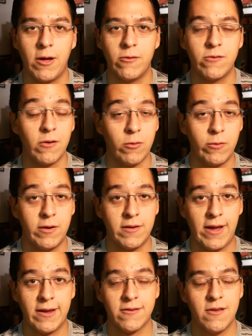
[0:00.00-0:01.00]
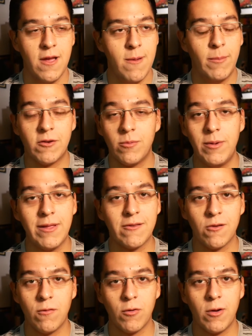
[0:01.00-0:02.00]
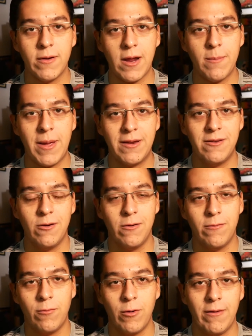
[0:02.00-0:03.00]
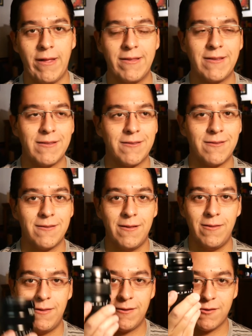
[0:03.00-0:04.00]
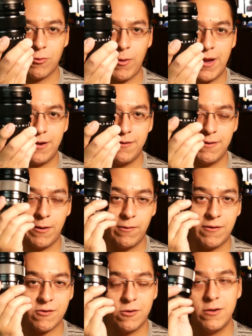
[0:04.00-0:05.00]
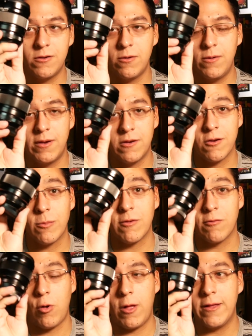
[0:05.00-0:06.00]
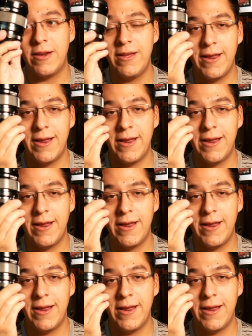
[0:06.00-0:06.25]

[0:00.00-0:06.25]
including tax. But to me, that's overall not a bad deal for a lens that's this great and this good in terms of quality,